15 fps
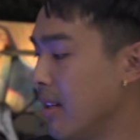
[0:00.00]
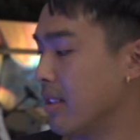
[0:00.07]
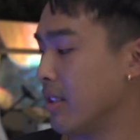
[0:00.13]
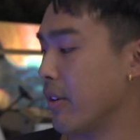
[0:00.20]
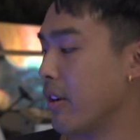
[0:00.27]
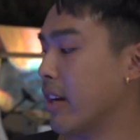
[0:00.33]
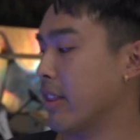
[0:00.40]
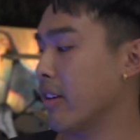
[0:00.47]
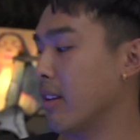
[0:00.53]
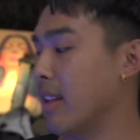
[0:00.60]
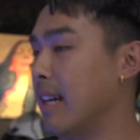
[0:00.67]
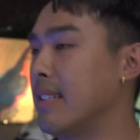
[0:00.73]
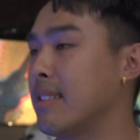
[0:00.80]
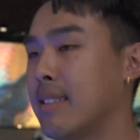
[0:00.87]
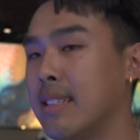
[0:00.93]
So I got their
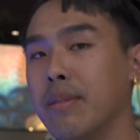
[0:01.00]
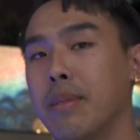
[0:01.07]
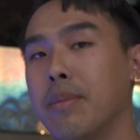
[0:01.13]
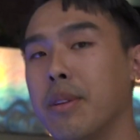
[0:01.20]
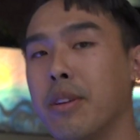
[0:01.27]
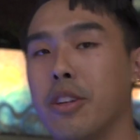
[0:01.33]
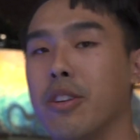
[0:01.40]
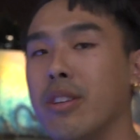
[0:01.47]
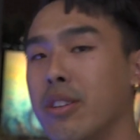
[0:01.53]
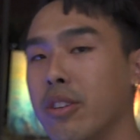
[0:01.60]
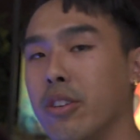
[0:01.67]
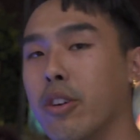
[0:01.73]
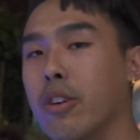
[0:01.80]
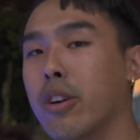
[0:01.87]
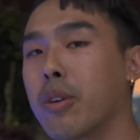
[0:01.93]
lights, sent them to New
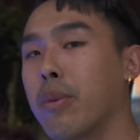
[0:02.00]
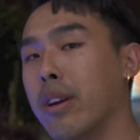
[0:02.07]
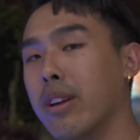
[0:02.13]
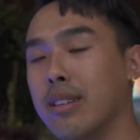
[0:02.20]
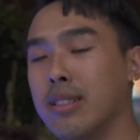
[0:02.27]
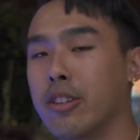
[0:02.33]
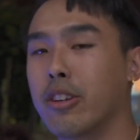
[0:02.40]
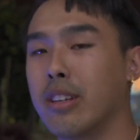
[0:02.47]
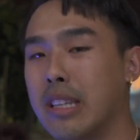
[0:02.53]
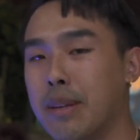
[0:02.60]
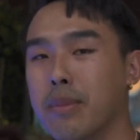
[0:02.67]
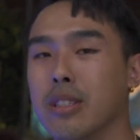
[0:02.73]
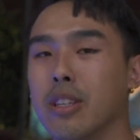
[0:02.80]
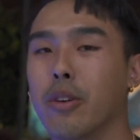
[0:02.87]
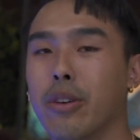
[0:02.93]
York where Circuit
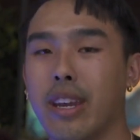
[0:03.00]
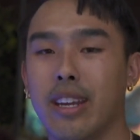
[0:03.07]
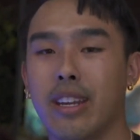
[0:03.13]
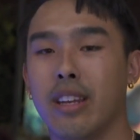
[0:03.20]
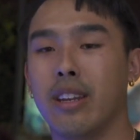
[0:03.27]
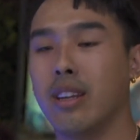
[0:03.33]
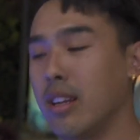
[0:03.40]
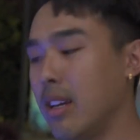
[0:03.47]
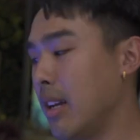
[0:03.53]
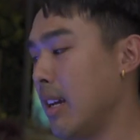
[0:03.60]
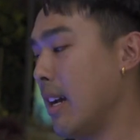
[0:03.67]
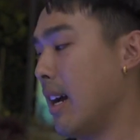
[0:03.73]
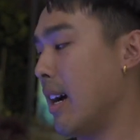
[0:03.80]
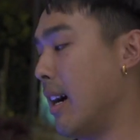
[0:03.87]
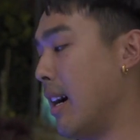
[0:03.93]
Demon's located,
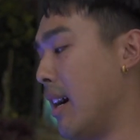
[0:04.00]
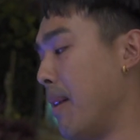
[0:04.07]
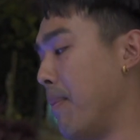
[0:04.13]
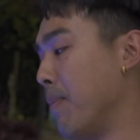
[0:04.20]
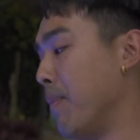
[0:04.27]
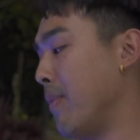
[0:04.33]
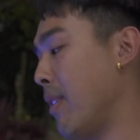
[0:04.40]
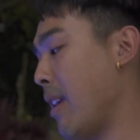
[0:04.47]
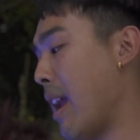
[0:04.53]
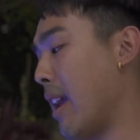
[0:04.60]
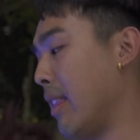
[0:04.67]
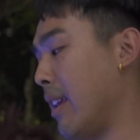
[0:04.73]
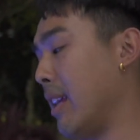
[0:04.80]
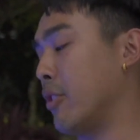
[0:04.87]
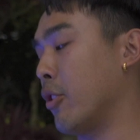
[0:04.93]
um,
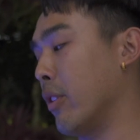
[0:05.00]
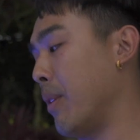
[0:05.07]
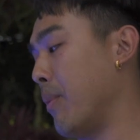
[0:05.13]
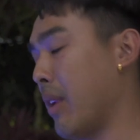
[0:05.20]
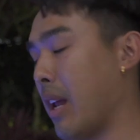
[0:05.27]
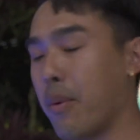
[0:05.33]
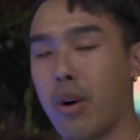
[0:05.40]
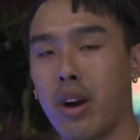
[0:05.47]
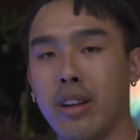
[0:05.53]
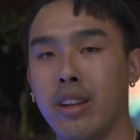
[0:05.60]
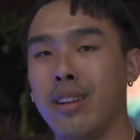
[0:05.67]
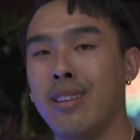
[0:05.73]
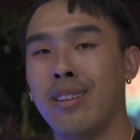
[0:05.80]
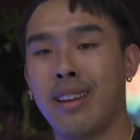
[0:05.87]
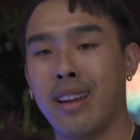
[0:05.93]
and then I told them what I
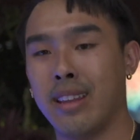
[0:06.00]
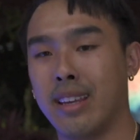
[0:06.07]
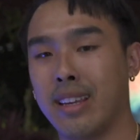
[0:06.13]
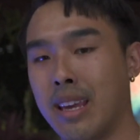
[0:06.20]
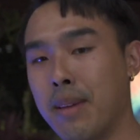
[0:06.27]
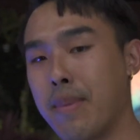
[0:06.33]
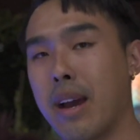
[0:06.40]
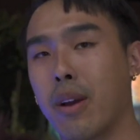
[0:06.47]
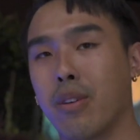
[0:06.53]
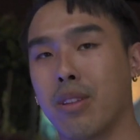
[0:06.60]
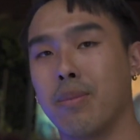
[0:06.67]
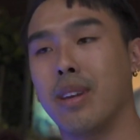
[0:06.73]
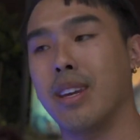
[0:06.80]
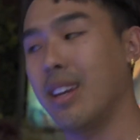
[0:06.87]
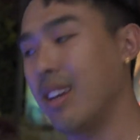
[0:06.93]
wanted, and they came back with
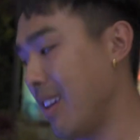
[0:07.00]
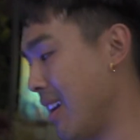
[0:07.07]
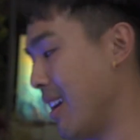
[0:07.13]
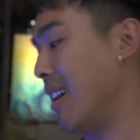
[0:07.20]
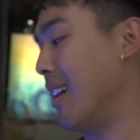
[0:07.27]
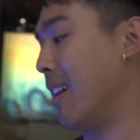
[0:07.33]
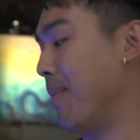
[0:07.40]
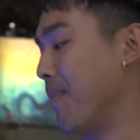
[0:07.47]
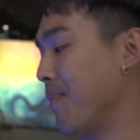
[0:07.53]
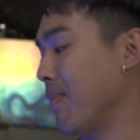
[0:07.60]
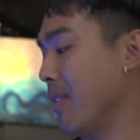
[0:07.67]
me um,